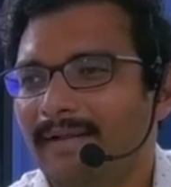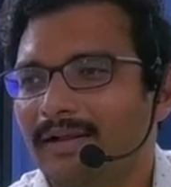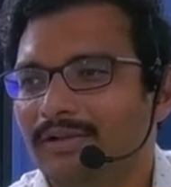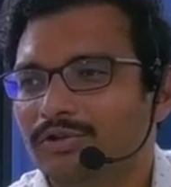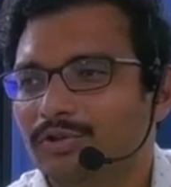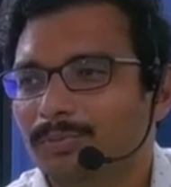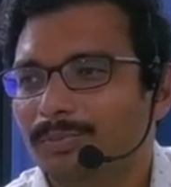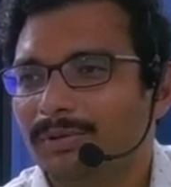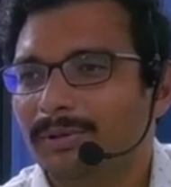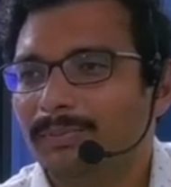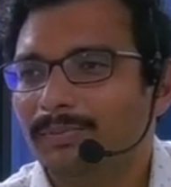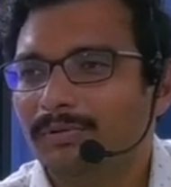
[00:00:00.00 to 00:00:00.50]

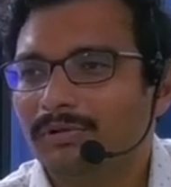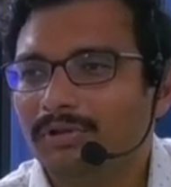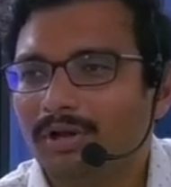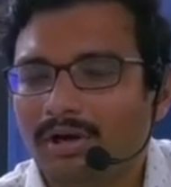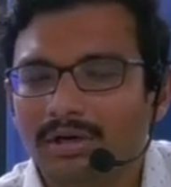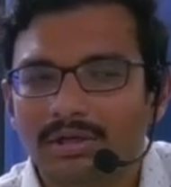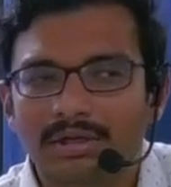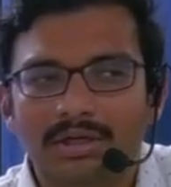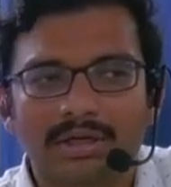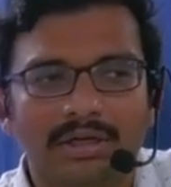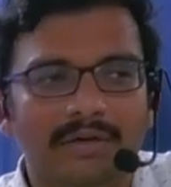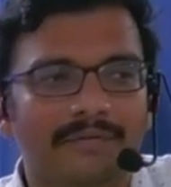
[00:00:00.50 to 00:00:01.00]
So people
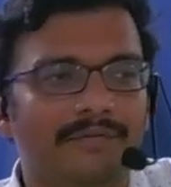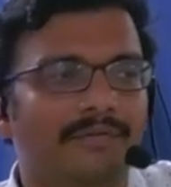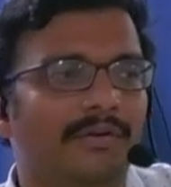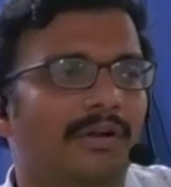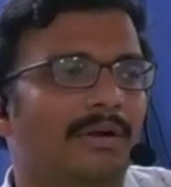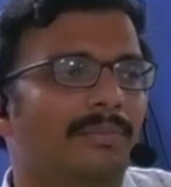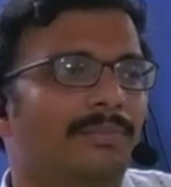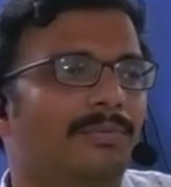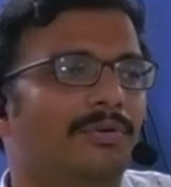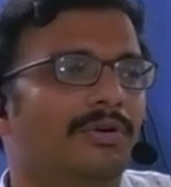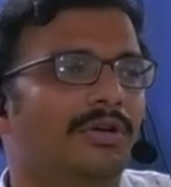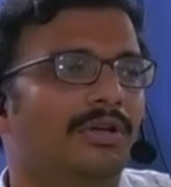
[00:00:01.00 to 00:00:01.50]
thought that if a
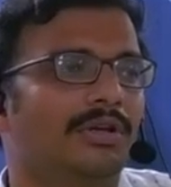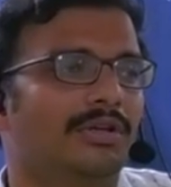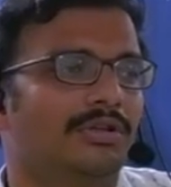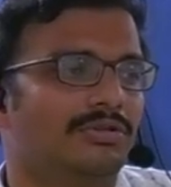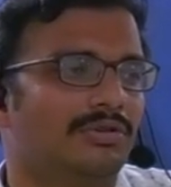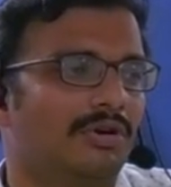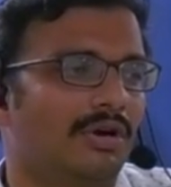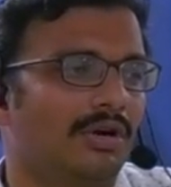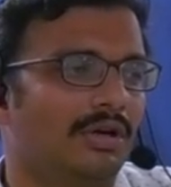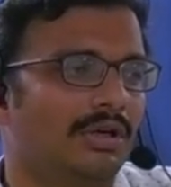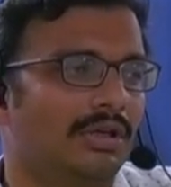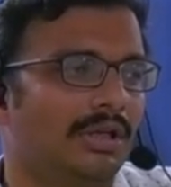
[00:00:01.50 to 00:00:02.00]
computer is
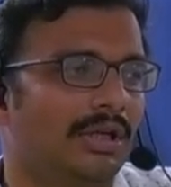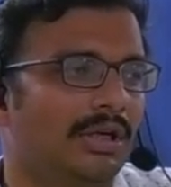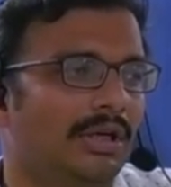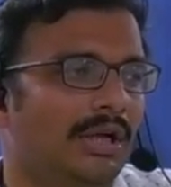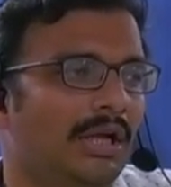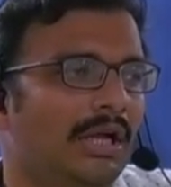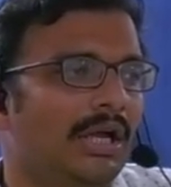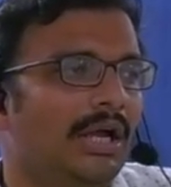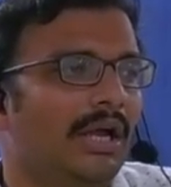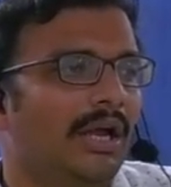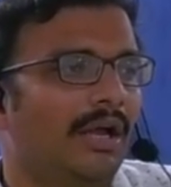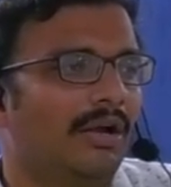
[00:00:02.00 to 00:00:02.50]
not there,
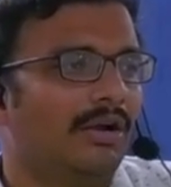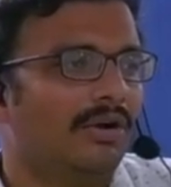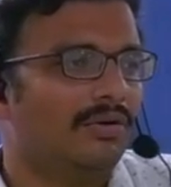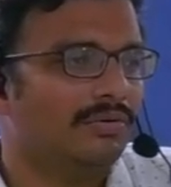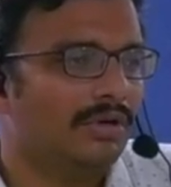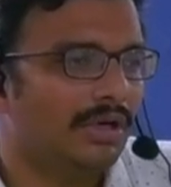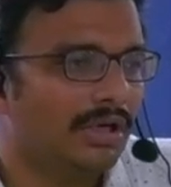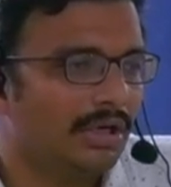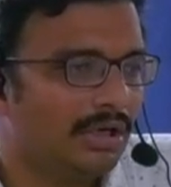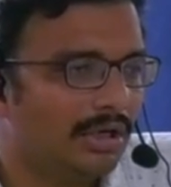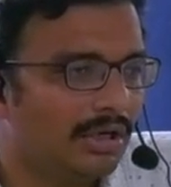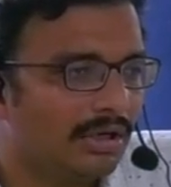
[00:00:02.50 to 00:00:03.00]

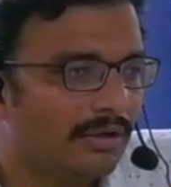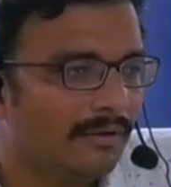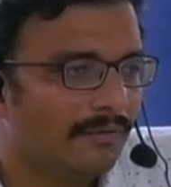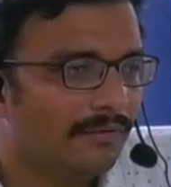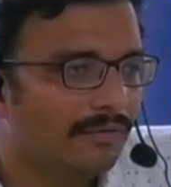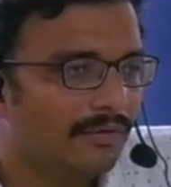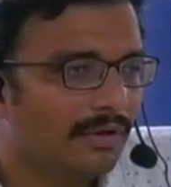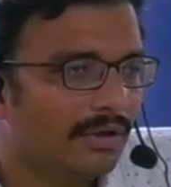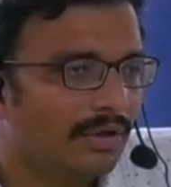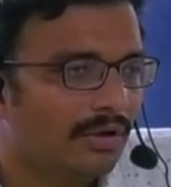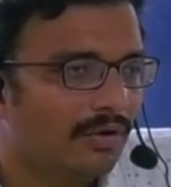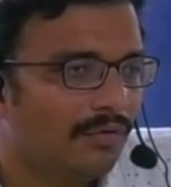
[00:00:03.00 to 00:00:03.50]
accountant,
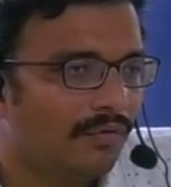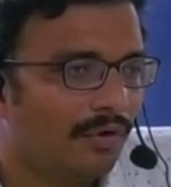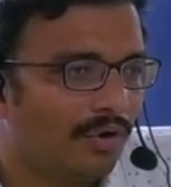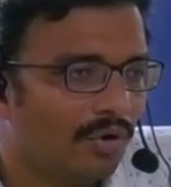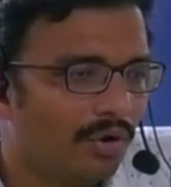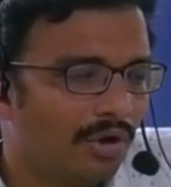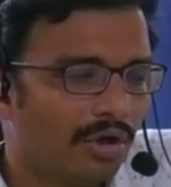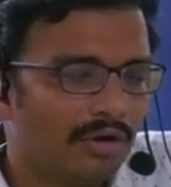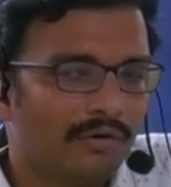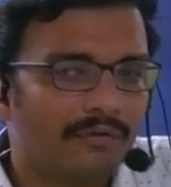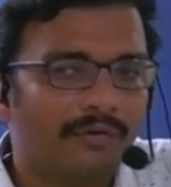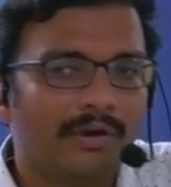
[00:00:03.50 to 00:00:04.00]

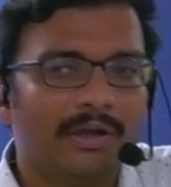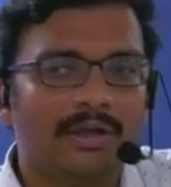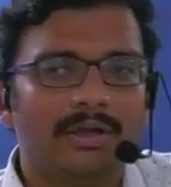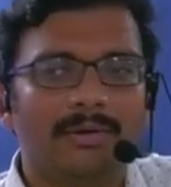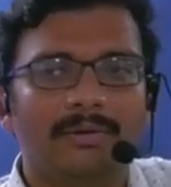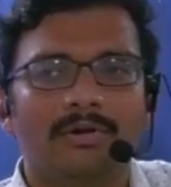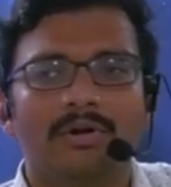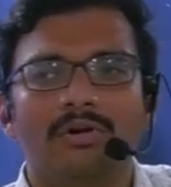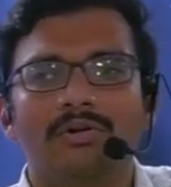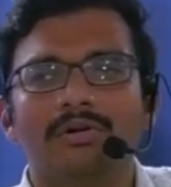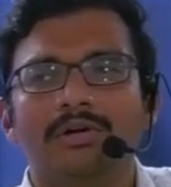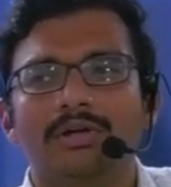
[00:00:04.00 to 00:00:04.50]
4 or 5
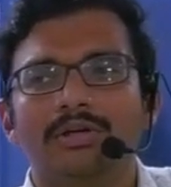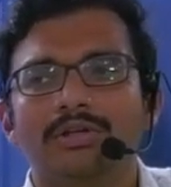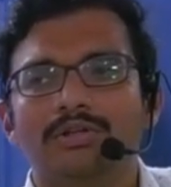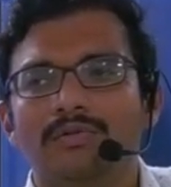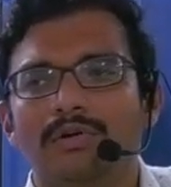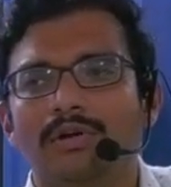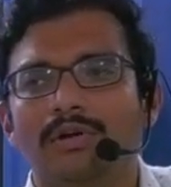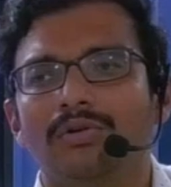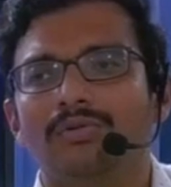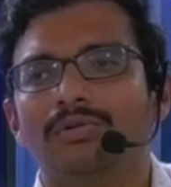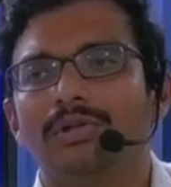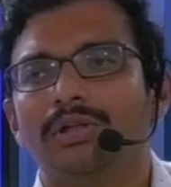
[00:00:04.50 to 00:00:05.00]
accountants
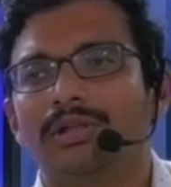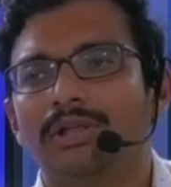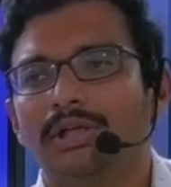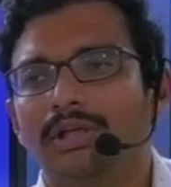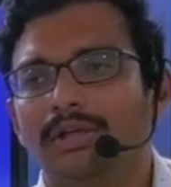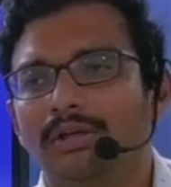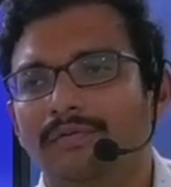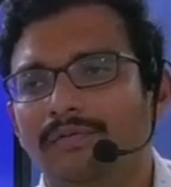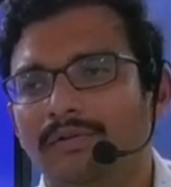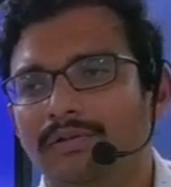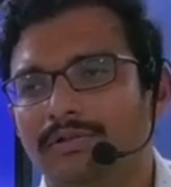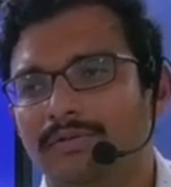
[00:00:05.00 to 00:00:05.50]
do the
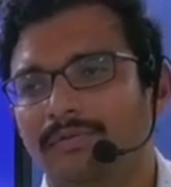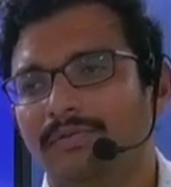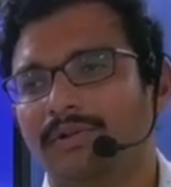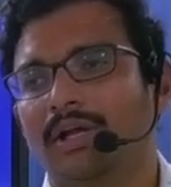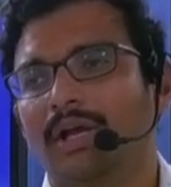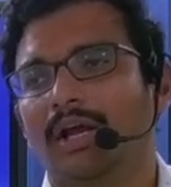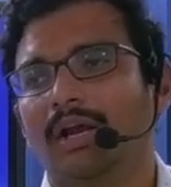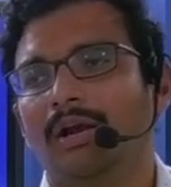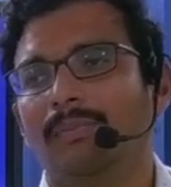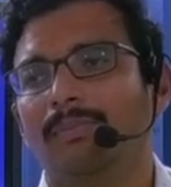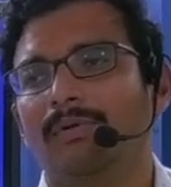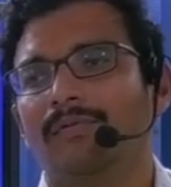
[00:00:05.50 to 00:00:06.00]
thing. If with the
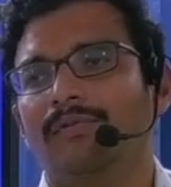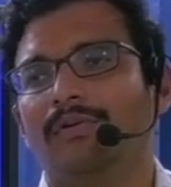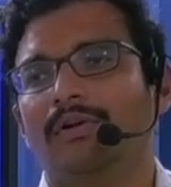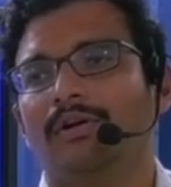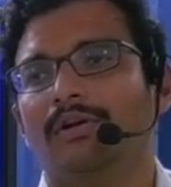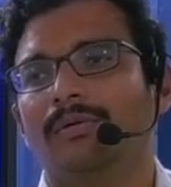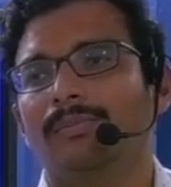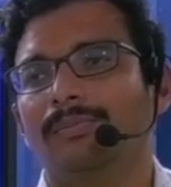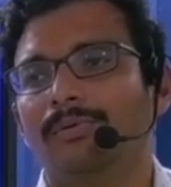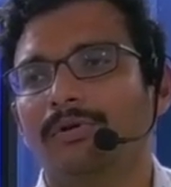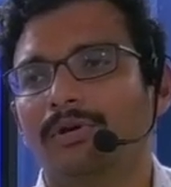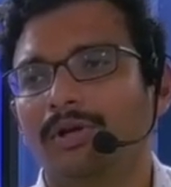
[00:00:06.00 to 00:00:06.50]
help of a
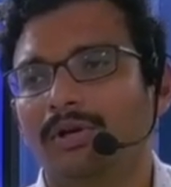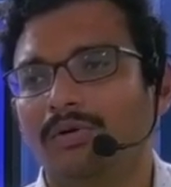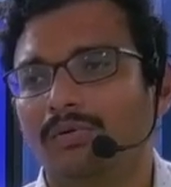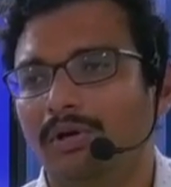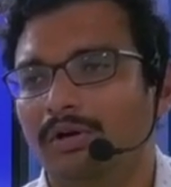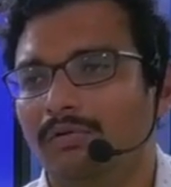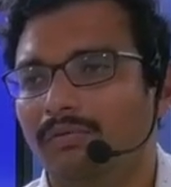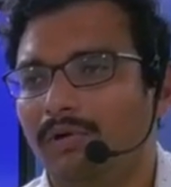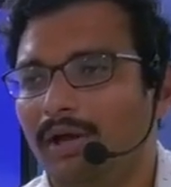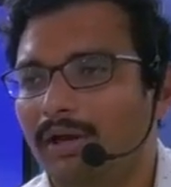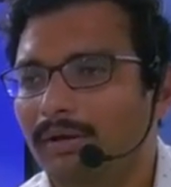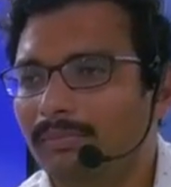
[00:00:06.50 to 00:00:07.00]
computer,
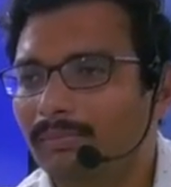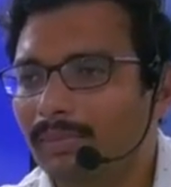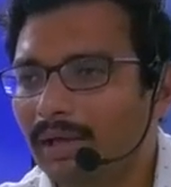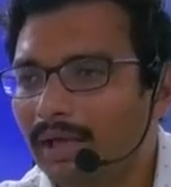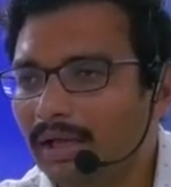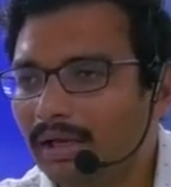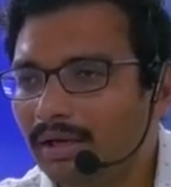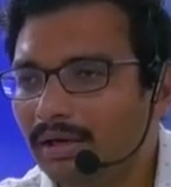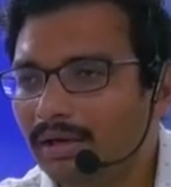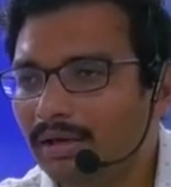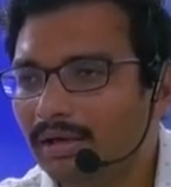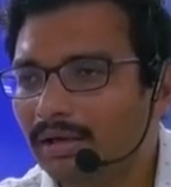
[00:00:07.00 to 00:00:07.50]
only one
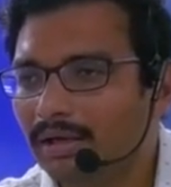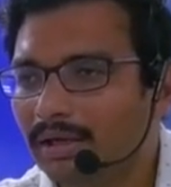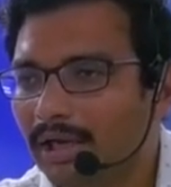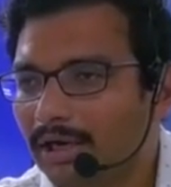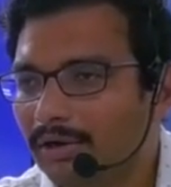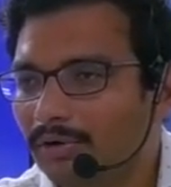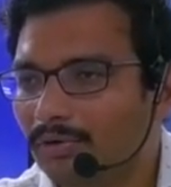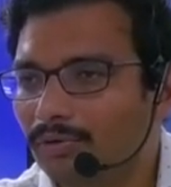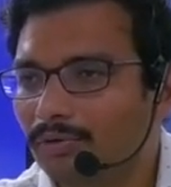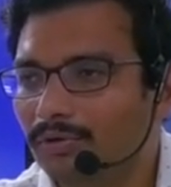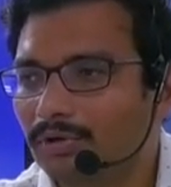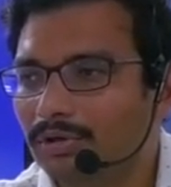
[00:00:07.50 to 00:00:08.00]
man
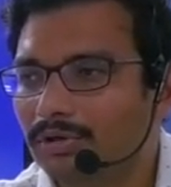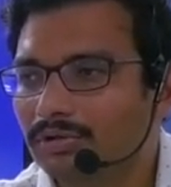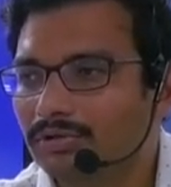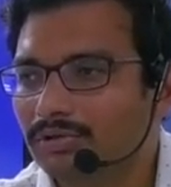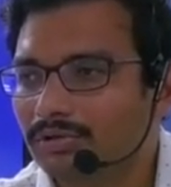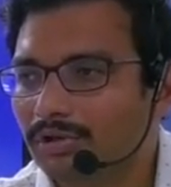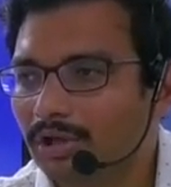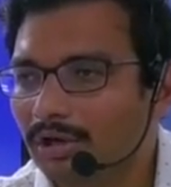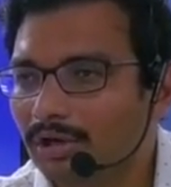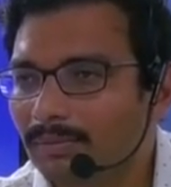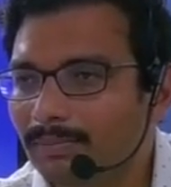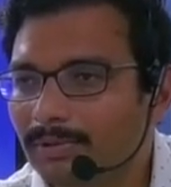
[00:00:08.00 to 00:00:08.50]
can do. So
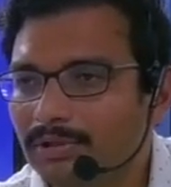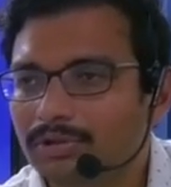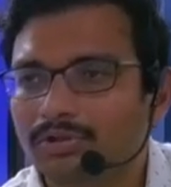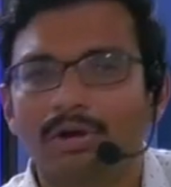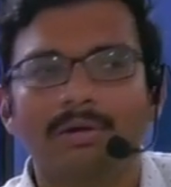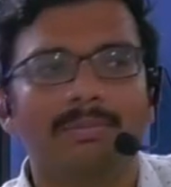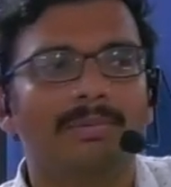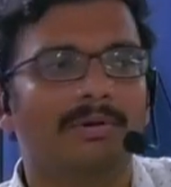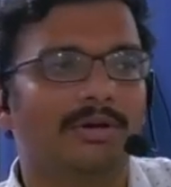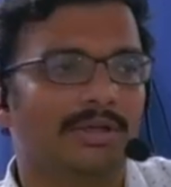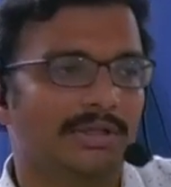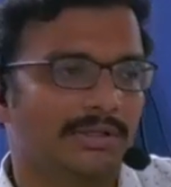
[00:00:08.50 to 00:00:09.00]
there will be
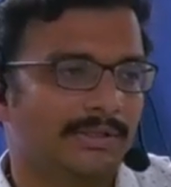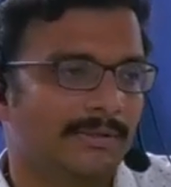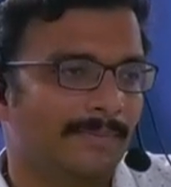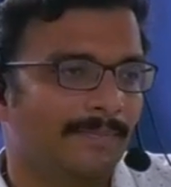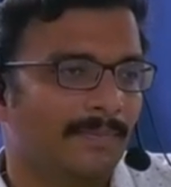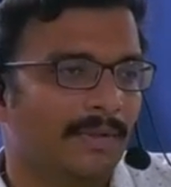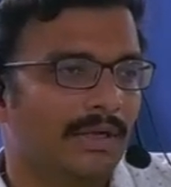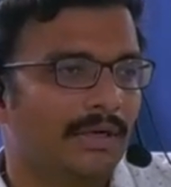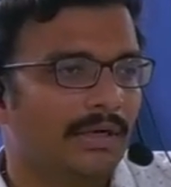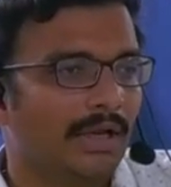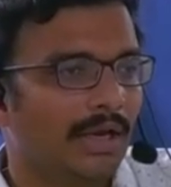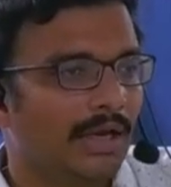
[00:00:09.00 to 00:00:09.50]
job loss.
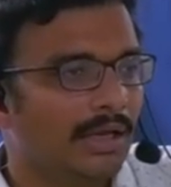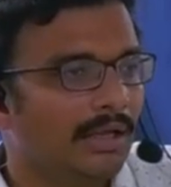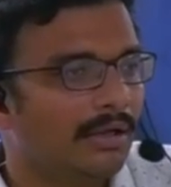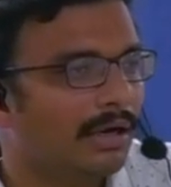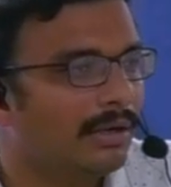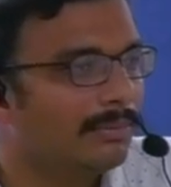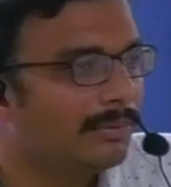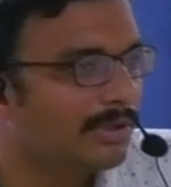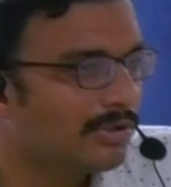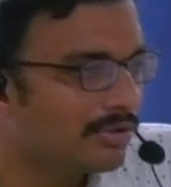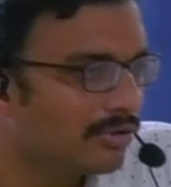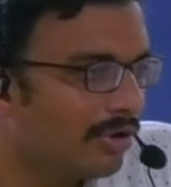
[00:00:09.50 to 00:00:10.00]

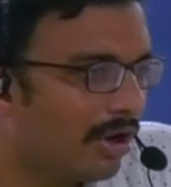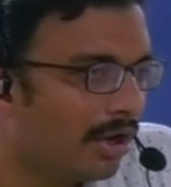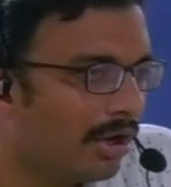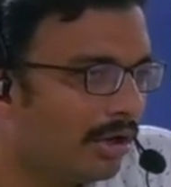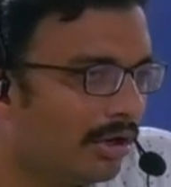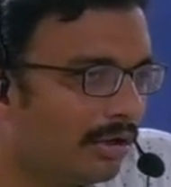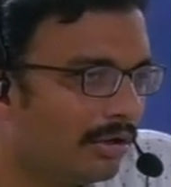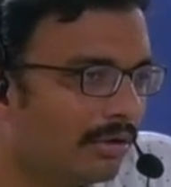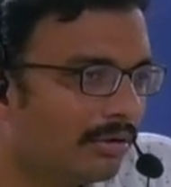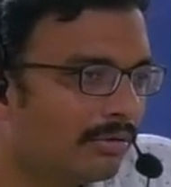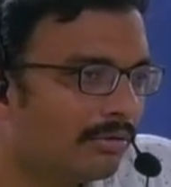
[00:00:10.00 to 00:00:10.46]
Telegram is gone.